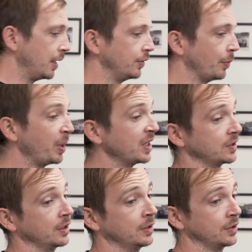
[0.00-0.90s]
The
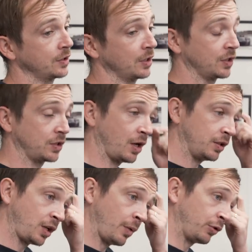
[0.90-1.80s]
pistons are starting
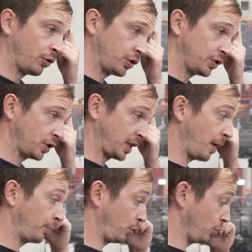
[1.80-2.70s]
to come across to
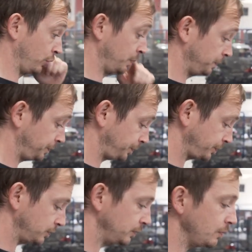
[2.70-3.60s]
Capricorn
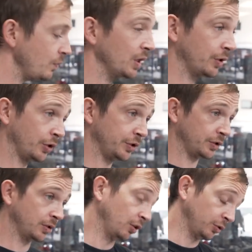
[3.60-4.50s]

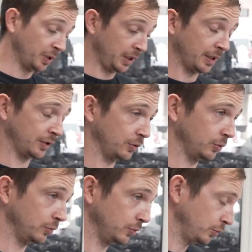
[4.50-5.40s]
because ultimately that's who
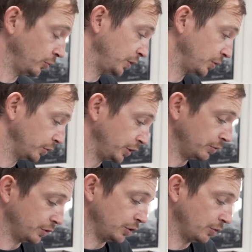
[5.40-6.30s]
we sort of
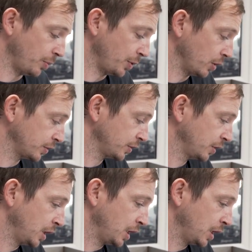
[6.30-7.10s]
use to do our blocks.